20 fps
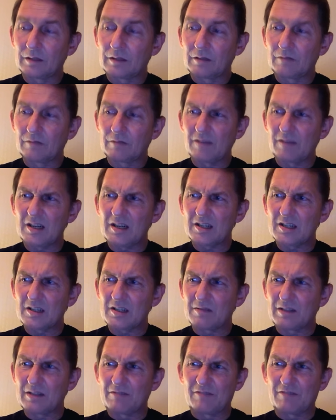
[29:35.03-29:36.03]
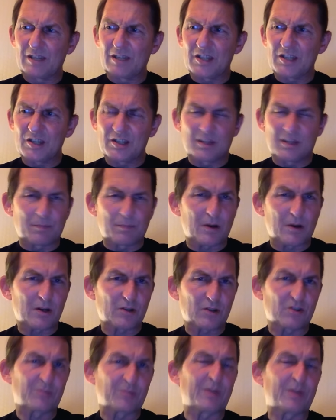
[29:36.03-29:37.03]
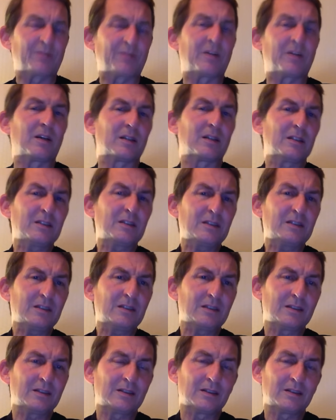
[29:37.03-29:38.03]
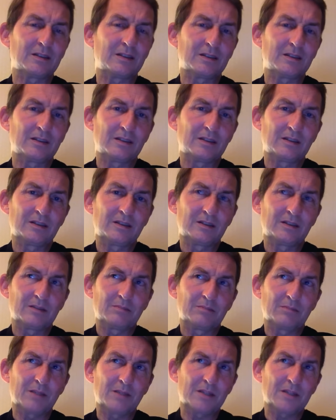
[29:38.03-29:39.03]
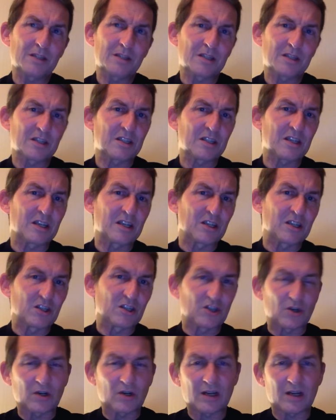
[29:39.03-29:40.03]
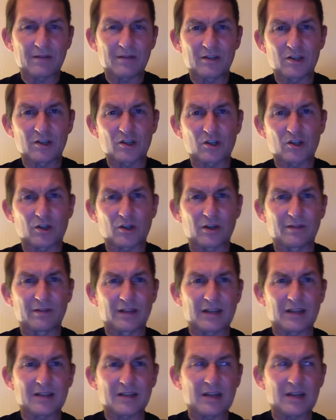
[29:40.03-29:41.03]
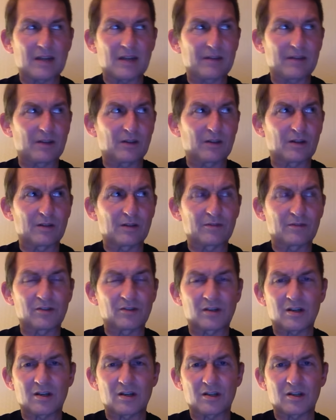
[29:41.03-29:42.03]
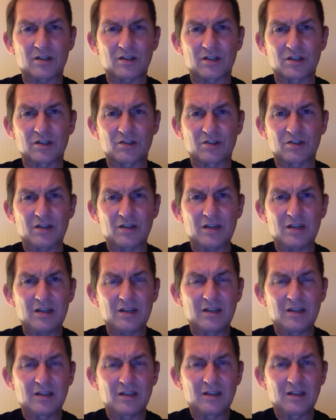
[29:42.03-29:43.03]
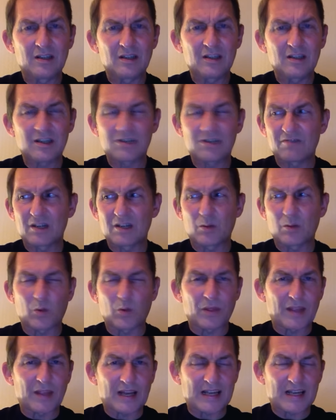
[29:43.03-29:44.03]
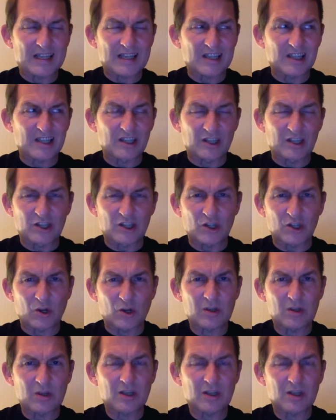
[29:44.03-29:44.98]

Relatively recent departure of my father. Mother's in a state of shock, having just got over that and having got over her heart surgery. Doesn't really want the hustle and the shock